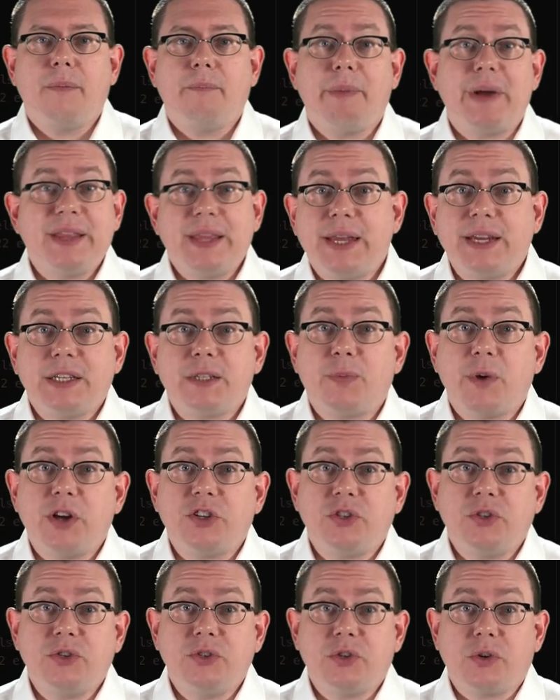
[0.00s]
My let
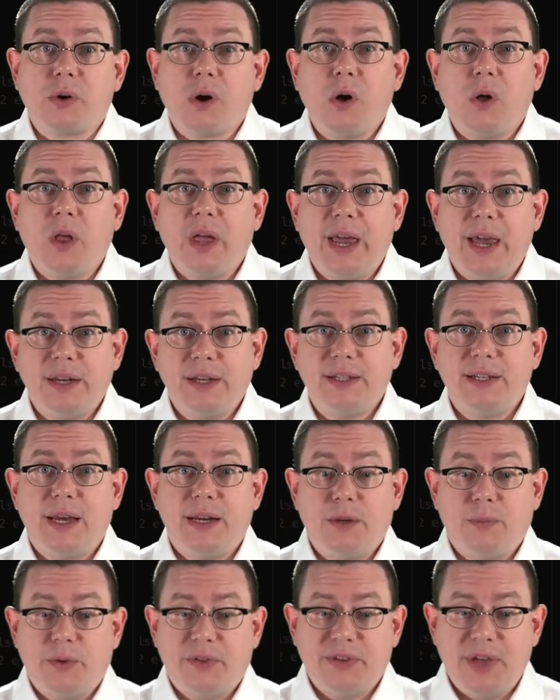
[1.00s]
expressions are all
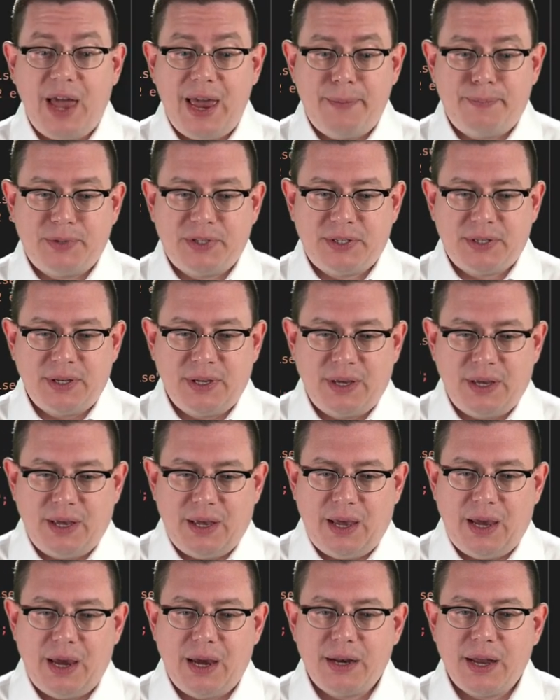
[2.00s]
annotated with types,
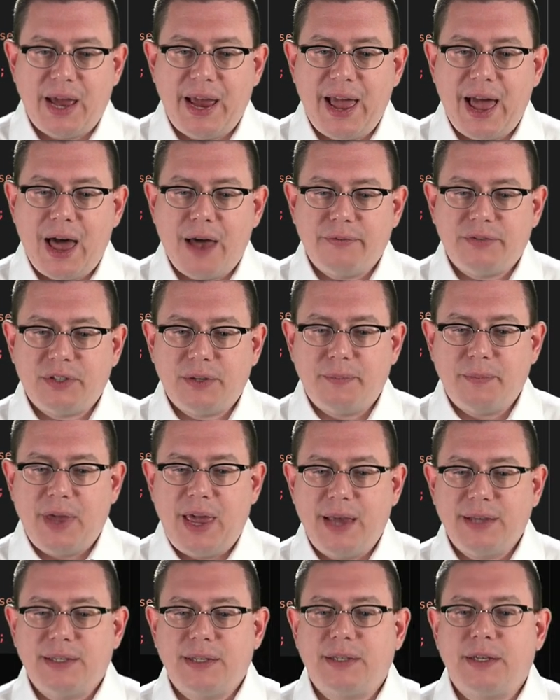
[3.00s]
and I have some
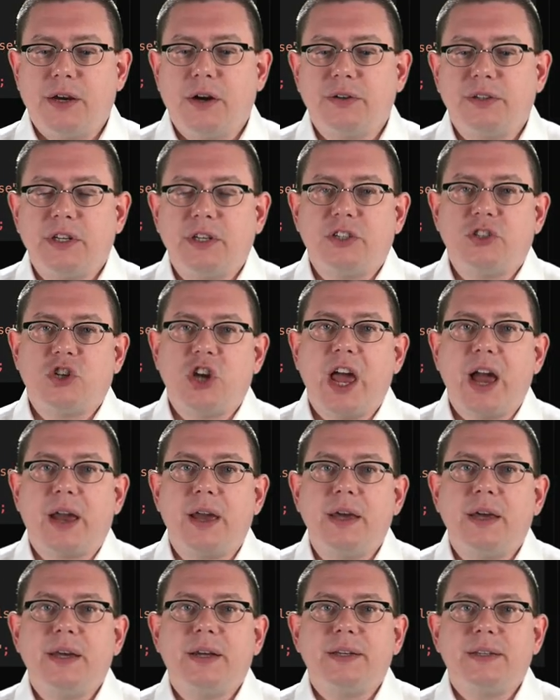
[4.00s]
cases here to
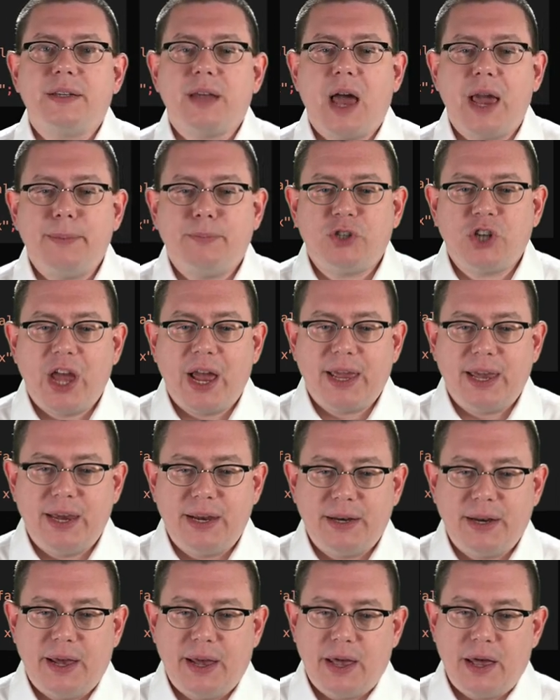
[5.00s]
check type
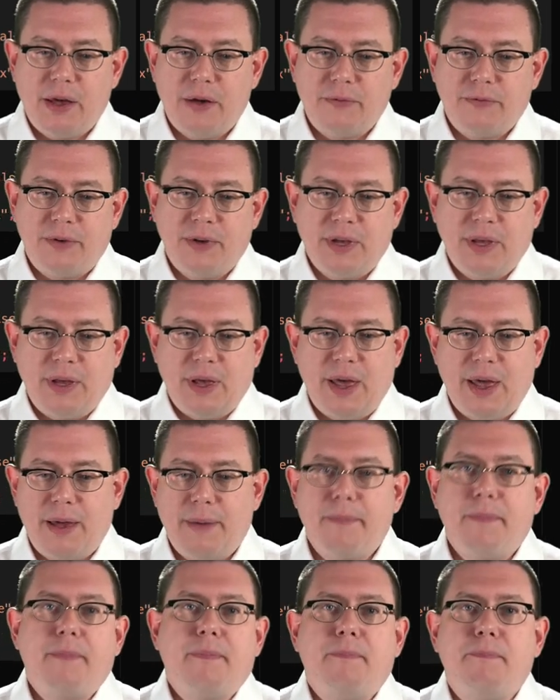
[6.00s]
checking of
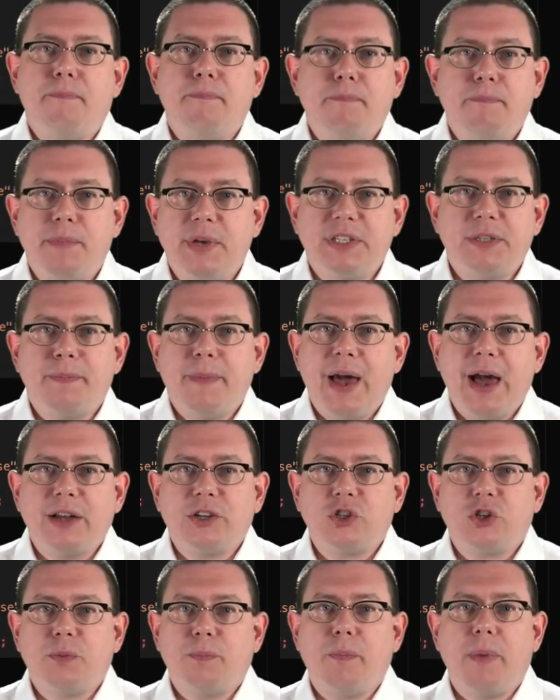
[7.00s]

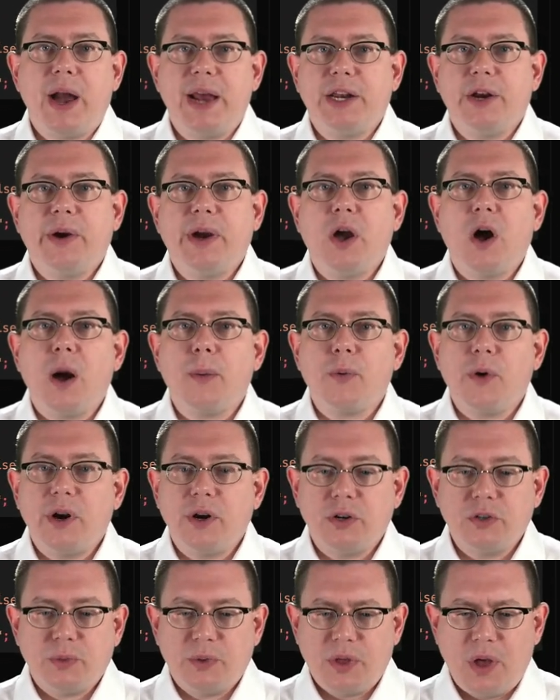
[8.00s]
mismatched binary
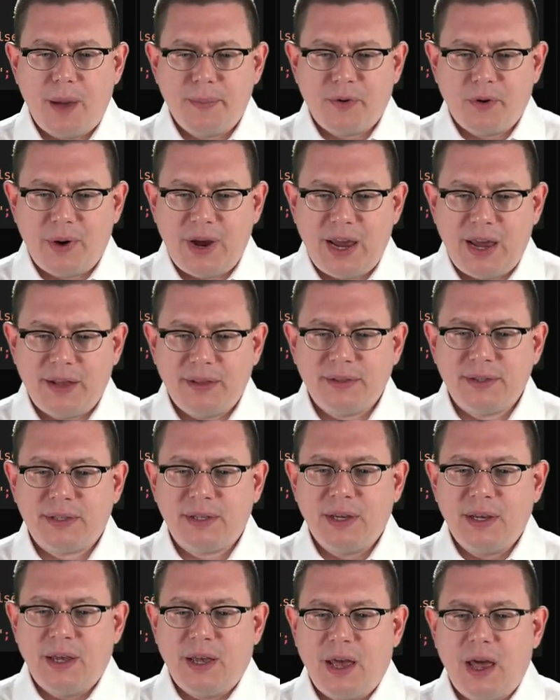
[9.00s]
operators with operands,
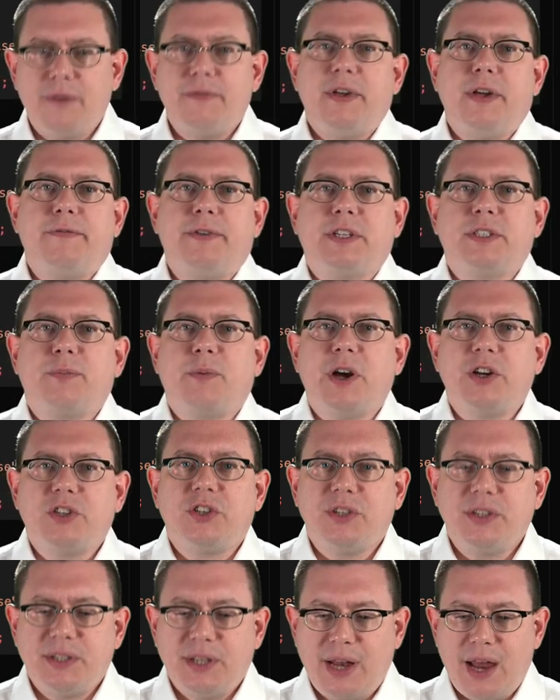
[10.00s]
of if
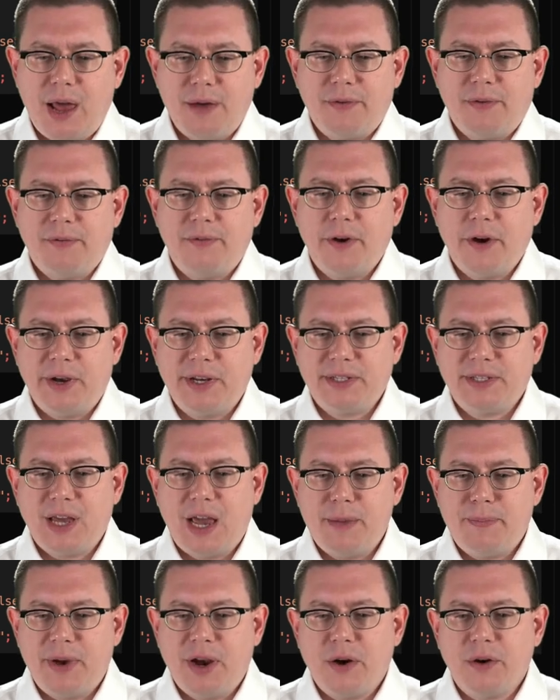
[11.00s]
expressions that have various
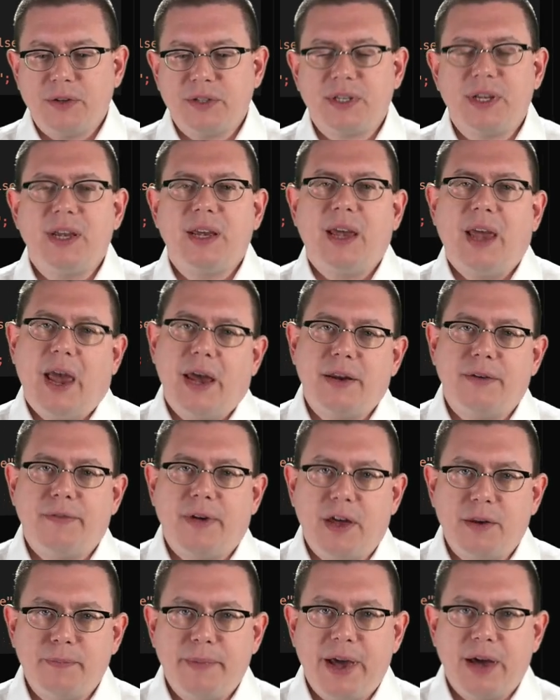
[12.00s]
type errors, and of
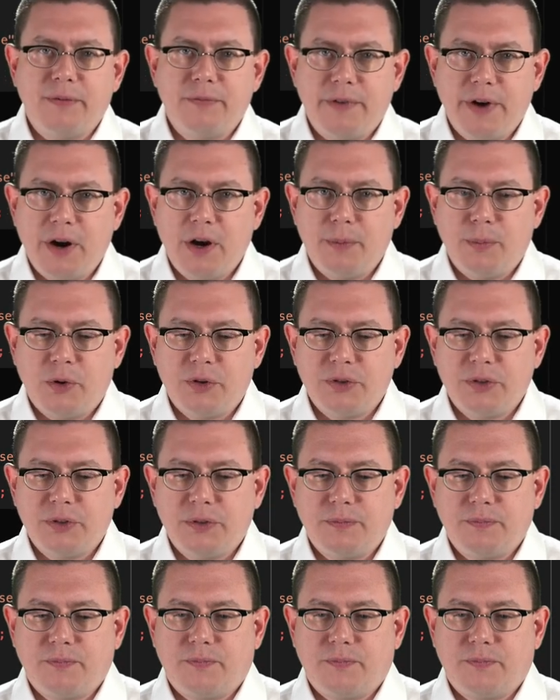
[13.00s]
unbound variables.